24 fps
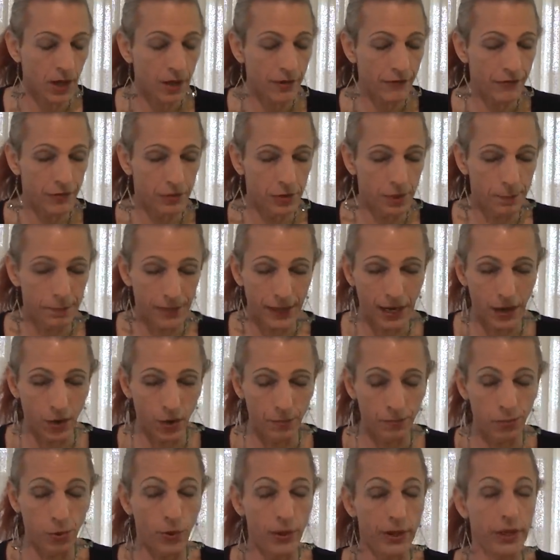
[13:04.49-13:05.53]
from the
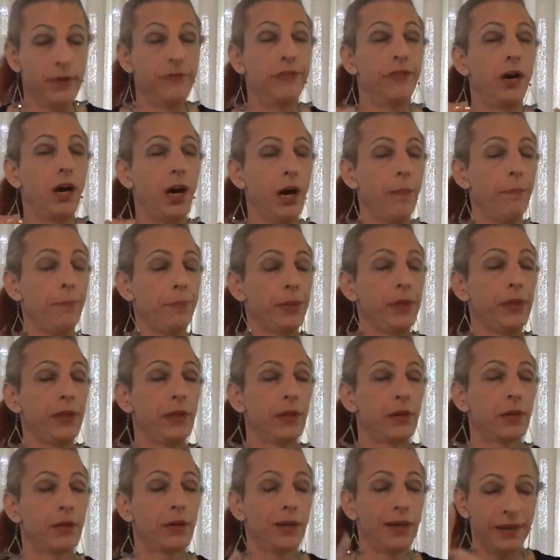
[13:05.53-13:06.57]
PowerPoint of up
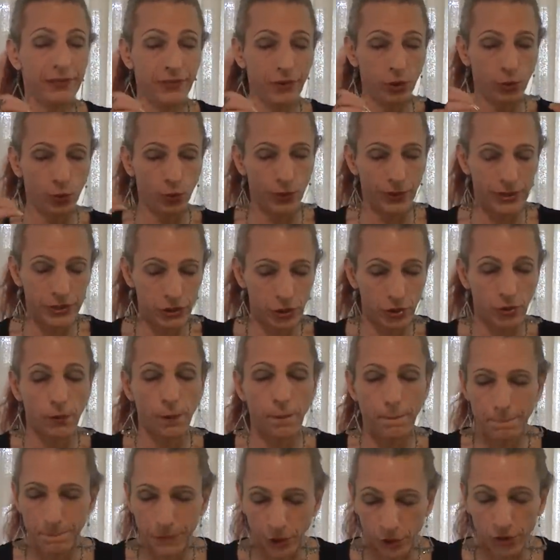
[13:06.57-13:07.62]
here, the original
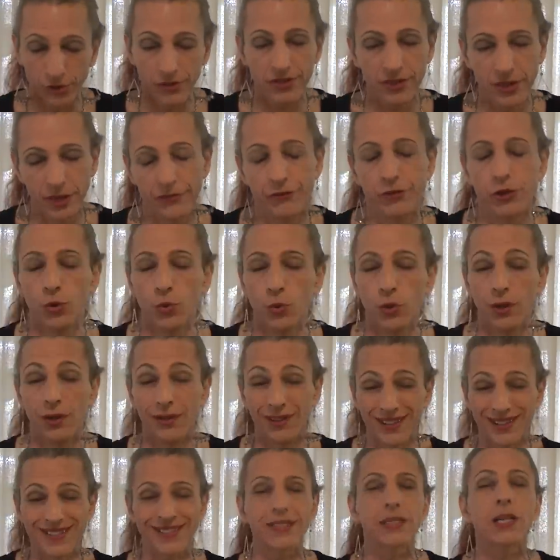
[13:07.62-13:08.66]
birth, if you will,
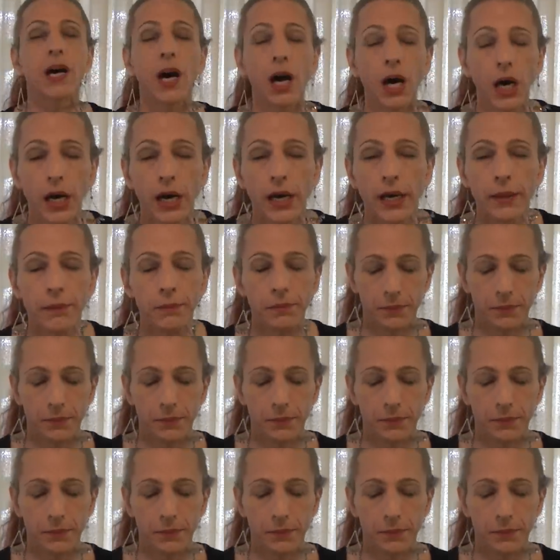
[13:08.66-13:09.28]
in time